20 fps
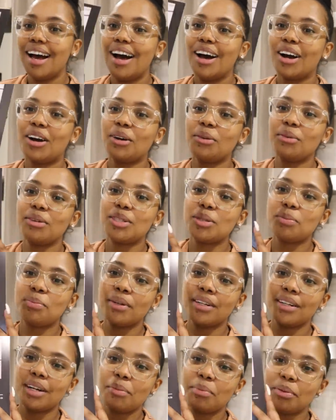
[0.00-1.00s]
I can't wait to
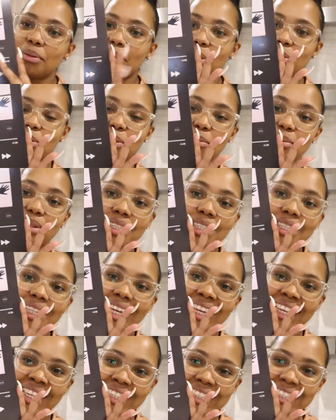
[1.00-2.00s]
put it up in my room. This
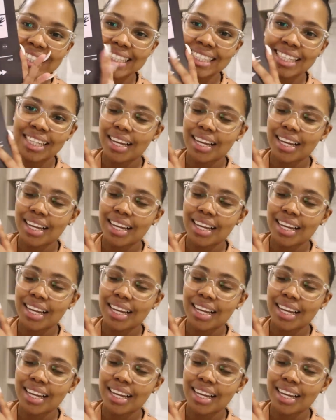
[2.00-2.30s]
is